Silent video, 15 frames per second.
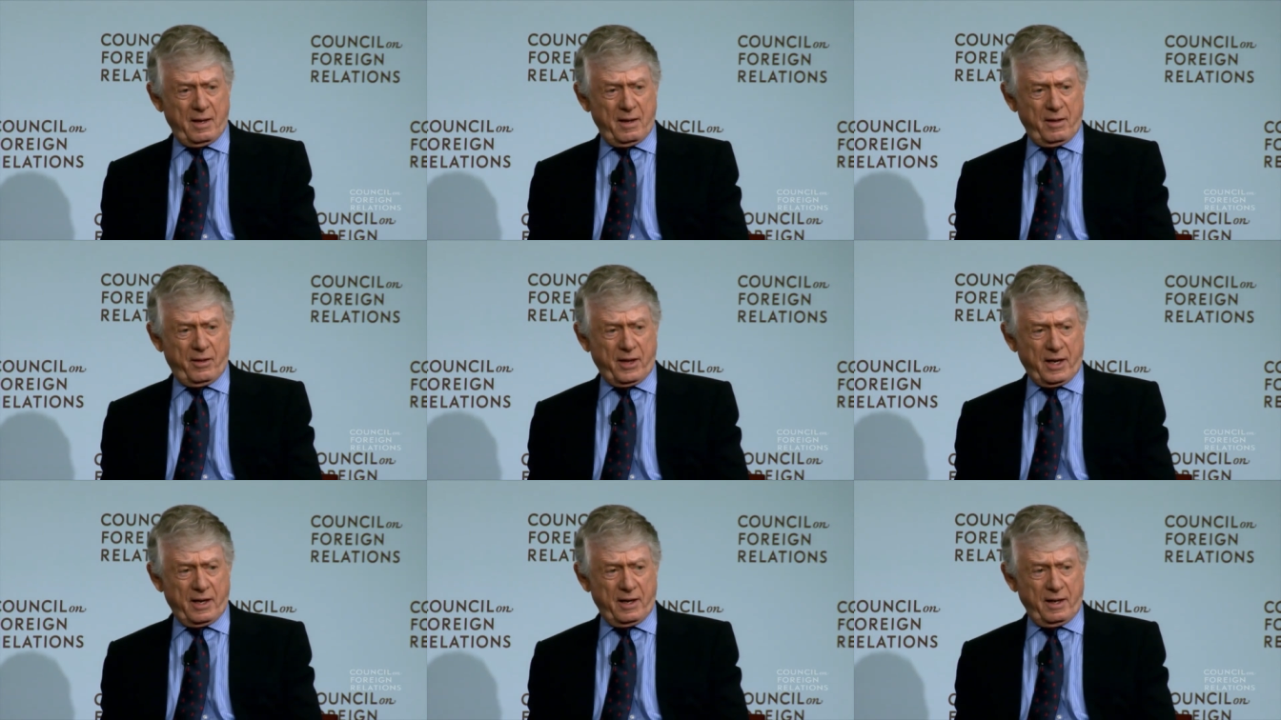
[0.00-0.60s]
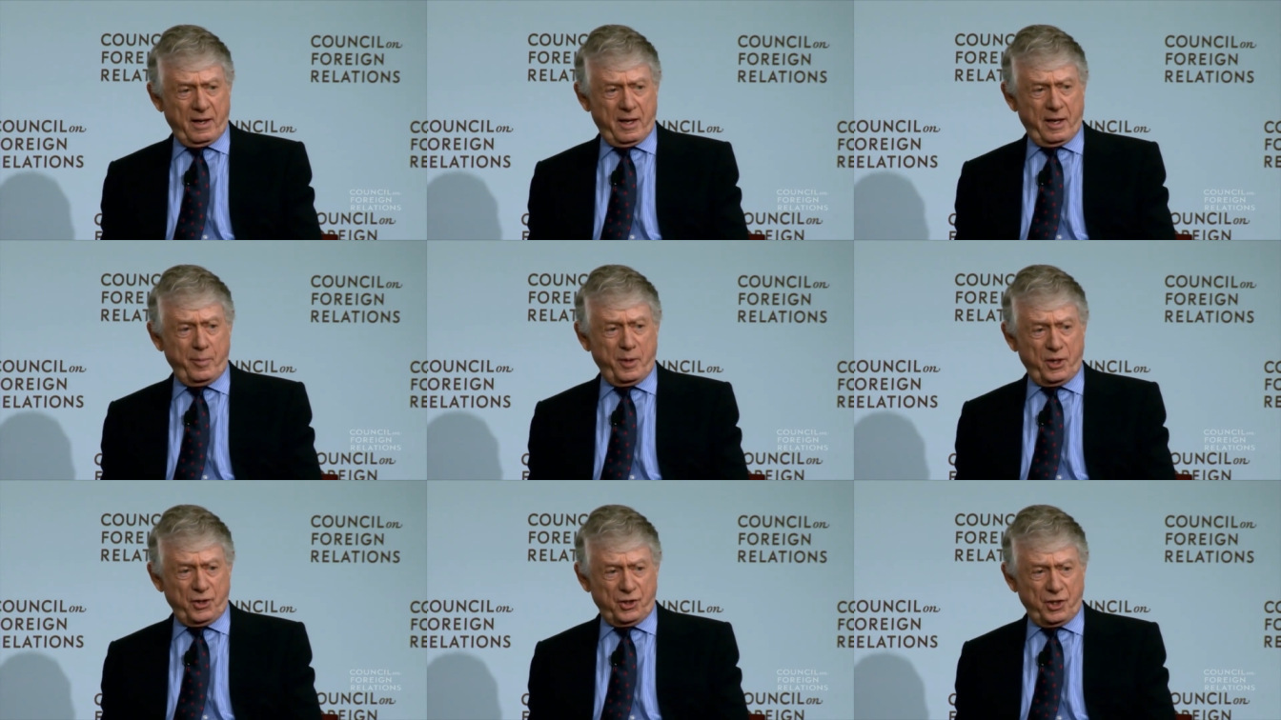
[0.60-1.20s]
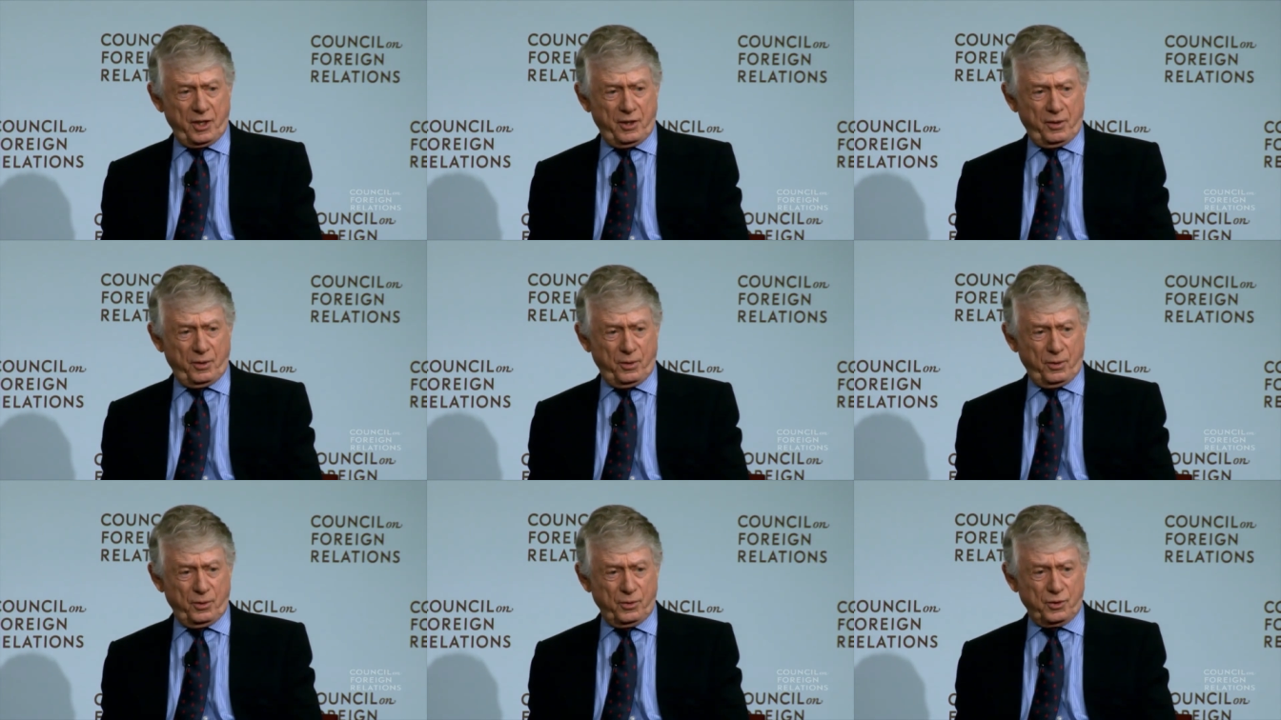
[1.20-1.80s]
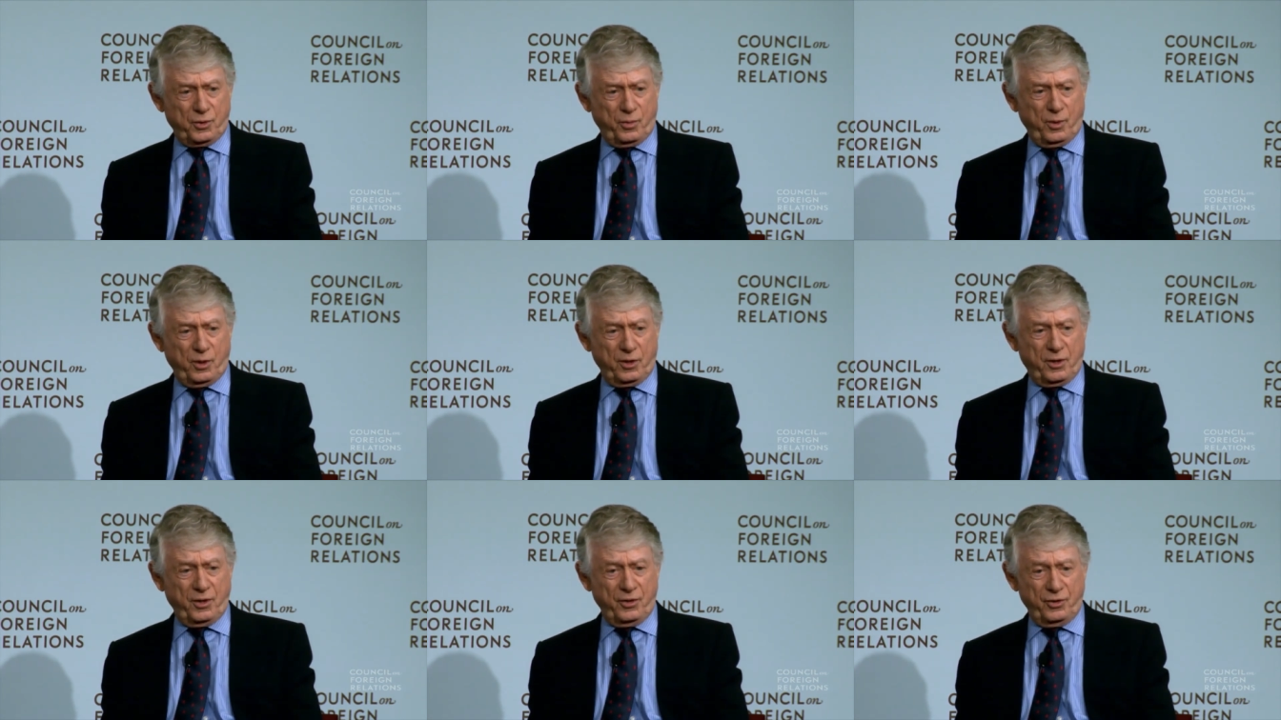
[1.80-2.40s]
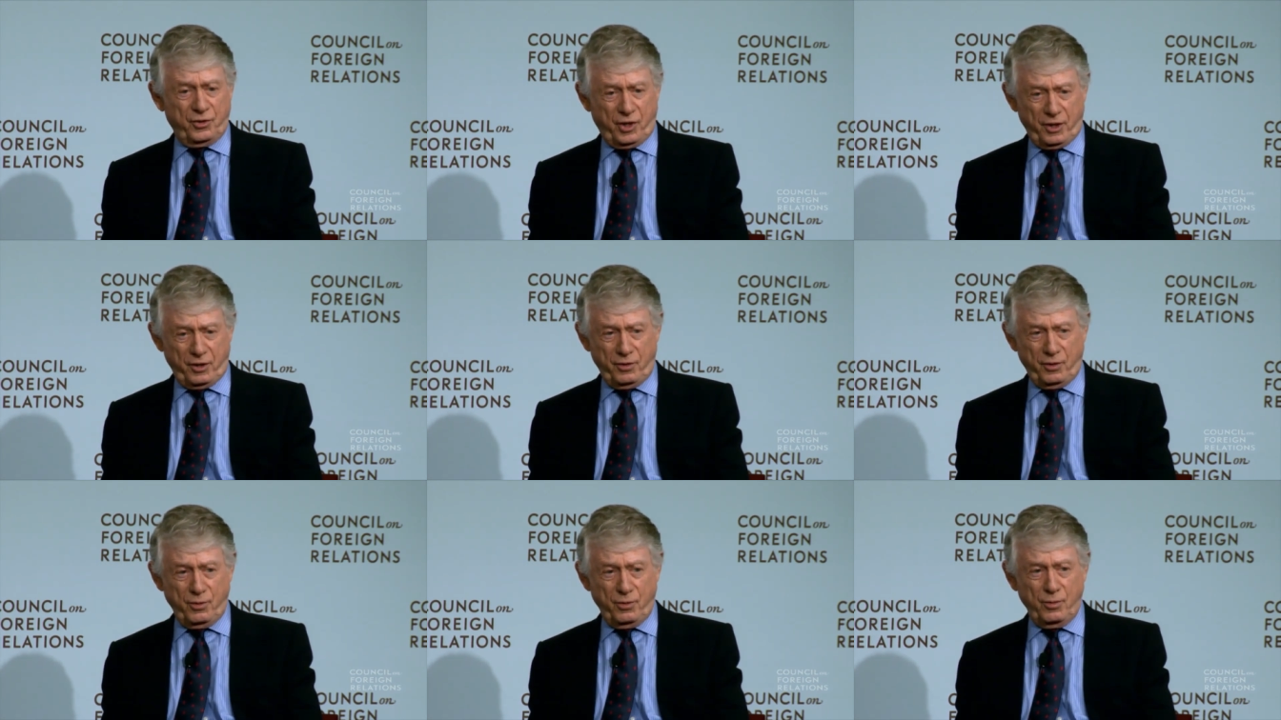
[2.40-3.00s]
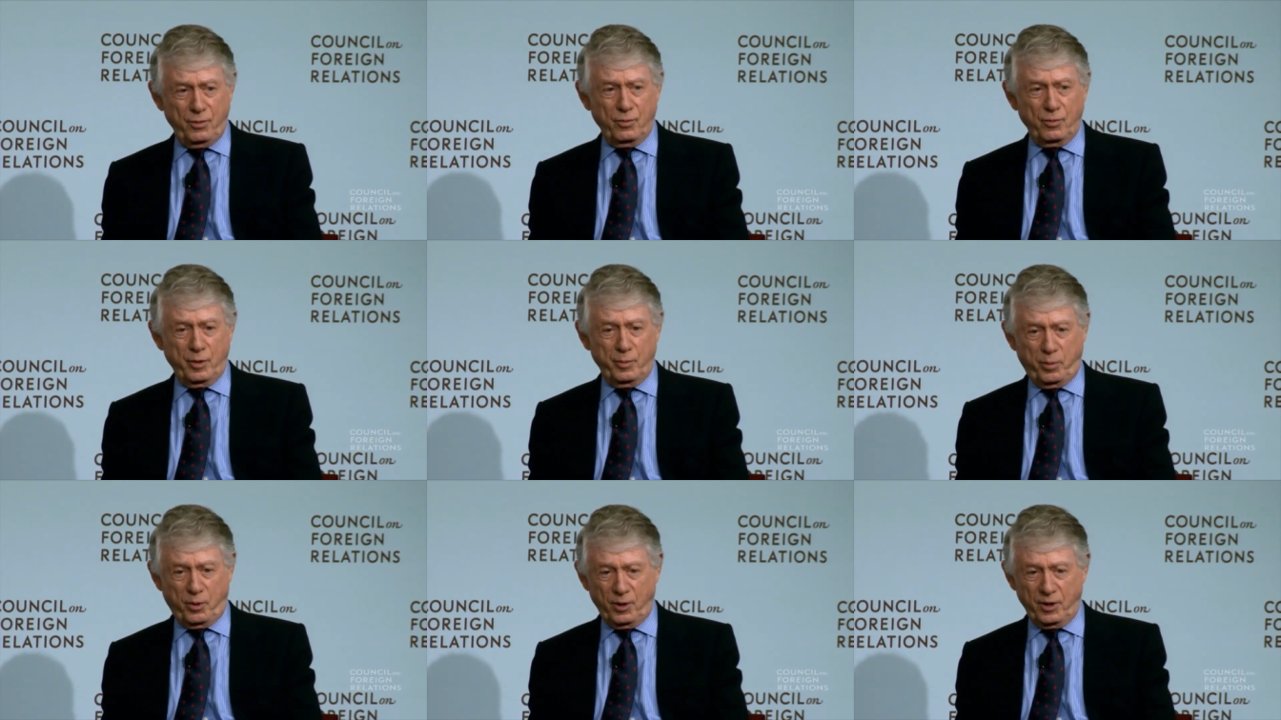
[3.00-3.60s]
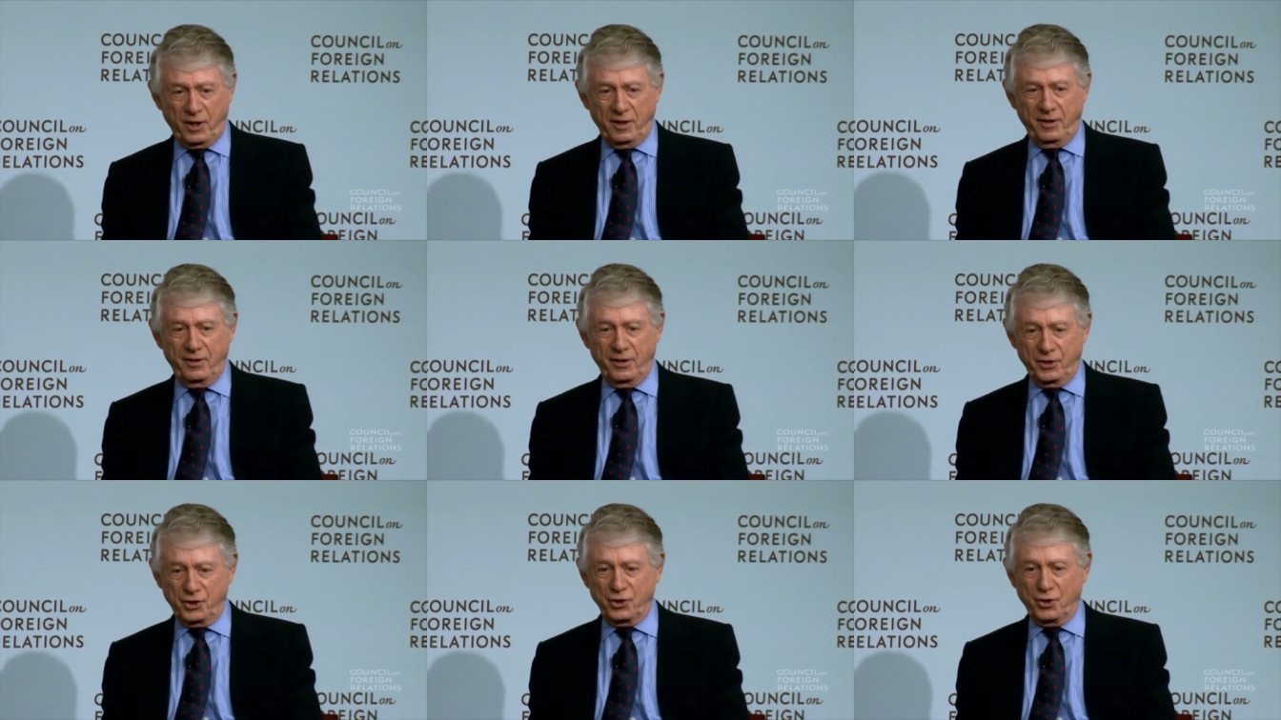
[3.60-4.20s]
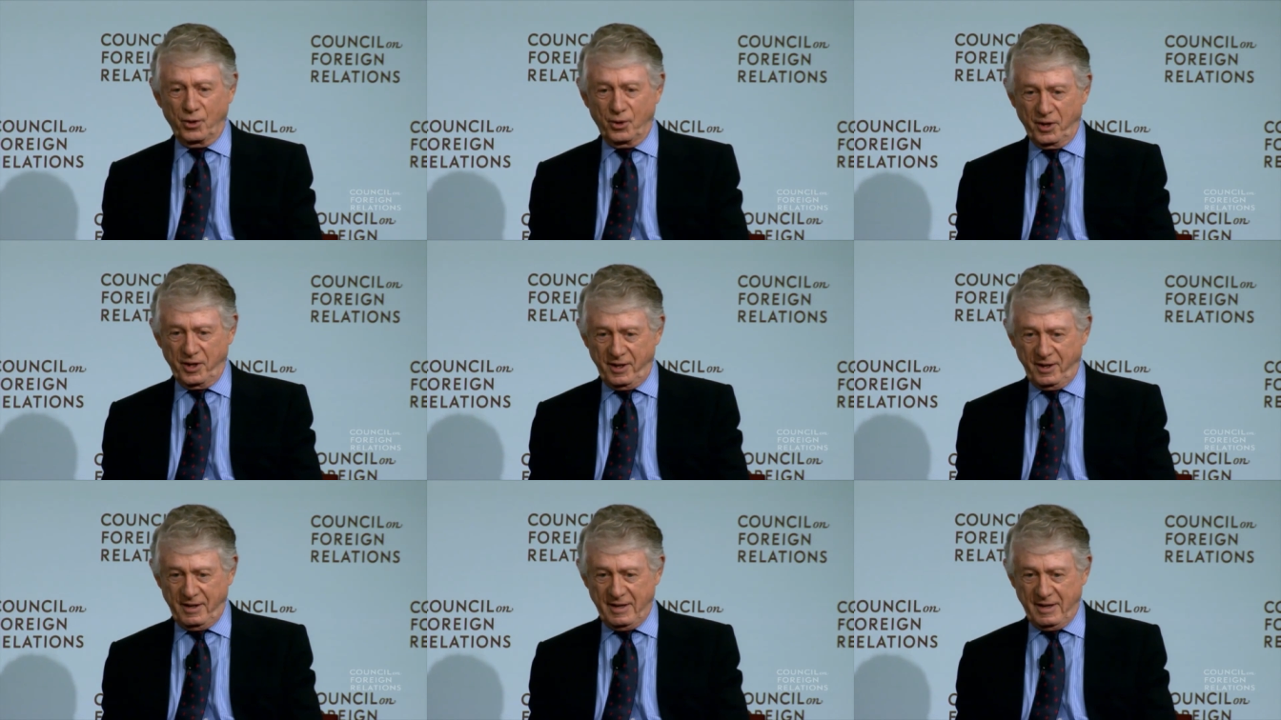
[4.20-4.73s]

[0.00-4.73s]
that ABC News will continue reporting this story